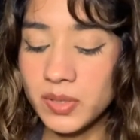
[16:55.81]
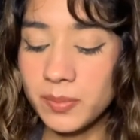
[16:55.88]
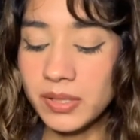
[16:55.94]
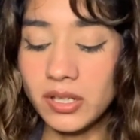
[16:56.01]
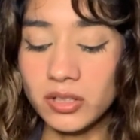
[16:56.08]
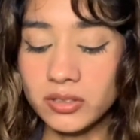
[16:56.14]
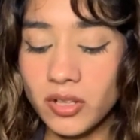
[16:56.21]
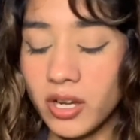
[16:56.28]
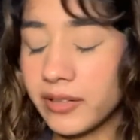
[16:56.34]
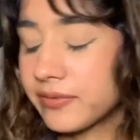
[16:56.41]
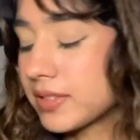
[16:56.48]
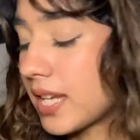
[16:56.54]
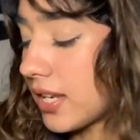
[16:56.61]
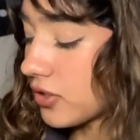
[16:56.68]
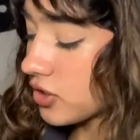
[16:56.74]
to be a lot of
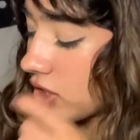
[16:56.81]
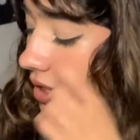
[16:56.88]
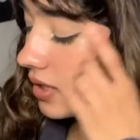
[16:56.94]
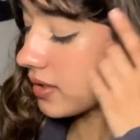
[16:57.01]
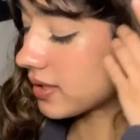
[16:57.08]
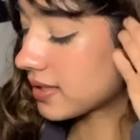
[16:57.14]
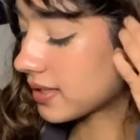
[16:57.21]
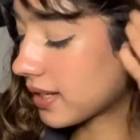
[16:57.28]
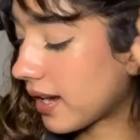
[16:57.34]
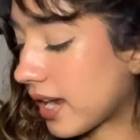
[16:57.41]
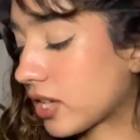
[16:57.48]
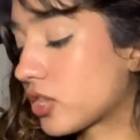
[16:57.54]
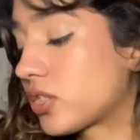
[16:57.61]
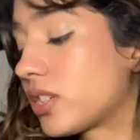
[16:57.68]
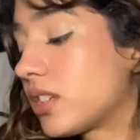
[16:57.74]
tension in this
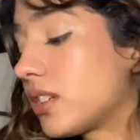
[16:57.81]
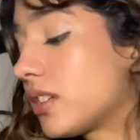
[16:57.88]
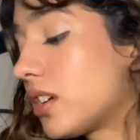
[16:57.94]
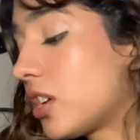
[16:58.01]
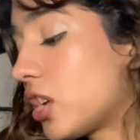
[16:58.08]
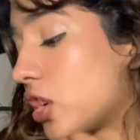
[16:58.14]
connection.